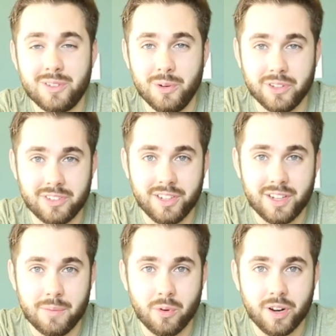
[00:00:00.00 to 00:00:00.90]
to a
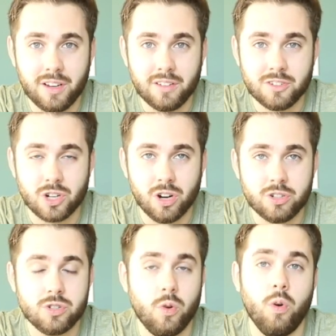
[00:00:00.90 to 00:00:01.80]
Sunday morning
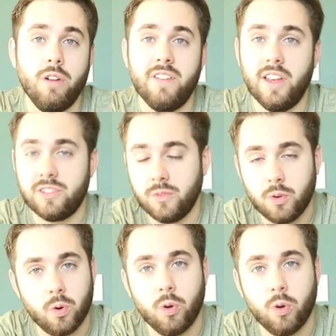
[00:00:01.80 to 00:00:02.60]
church or a festival